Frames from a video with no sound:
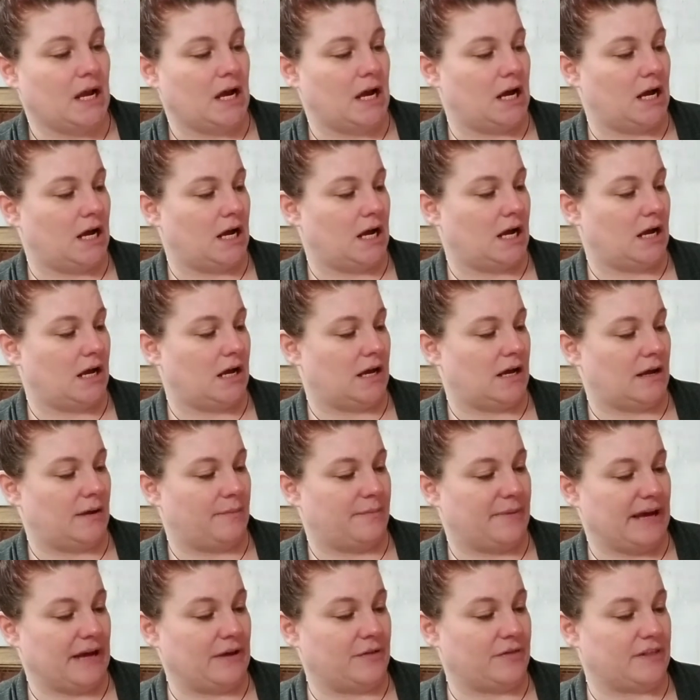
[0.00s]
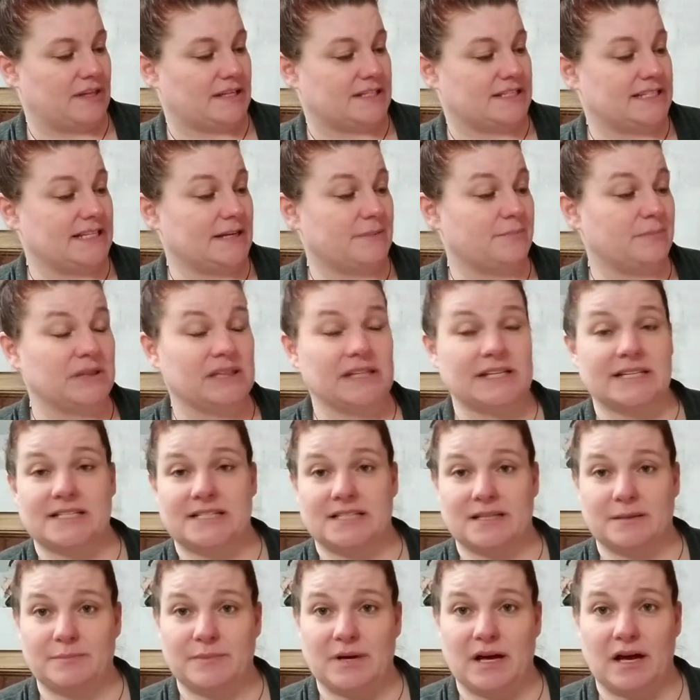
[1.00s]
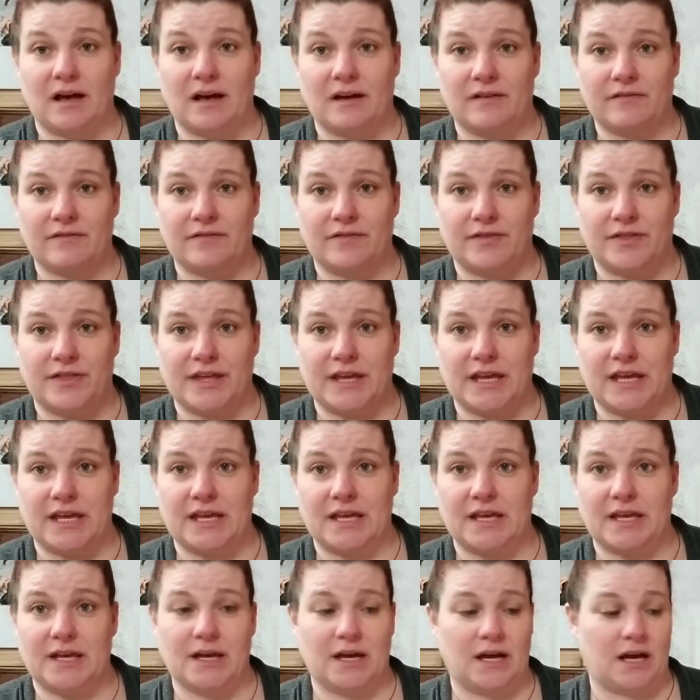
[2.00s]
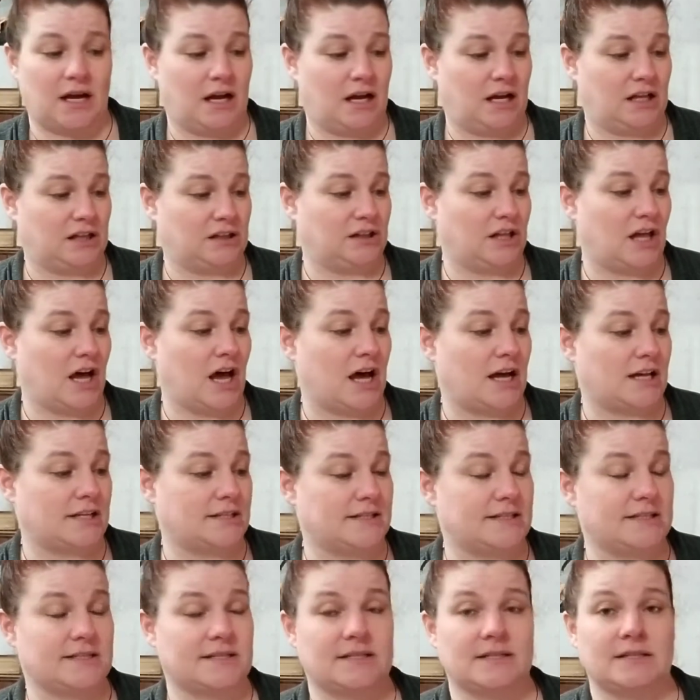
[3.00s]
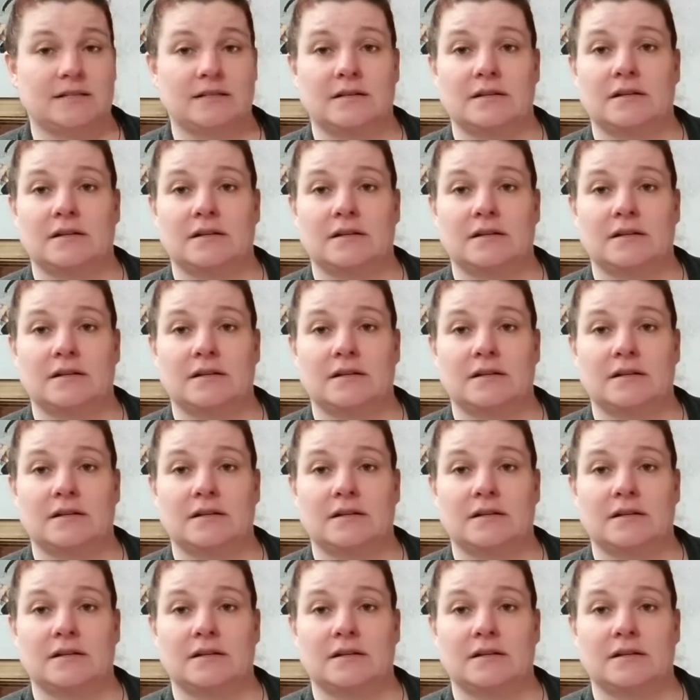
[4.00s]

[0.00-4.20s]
about the symbolism of the lost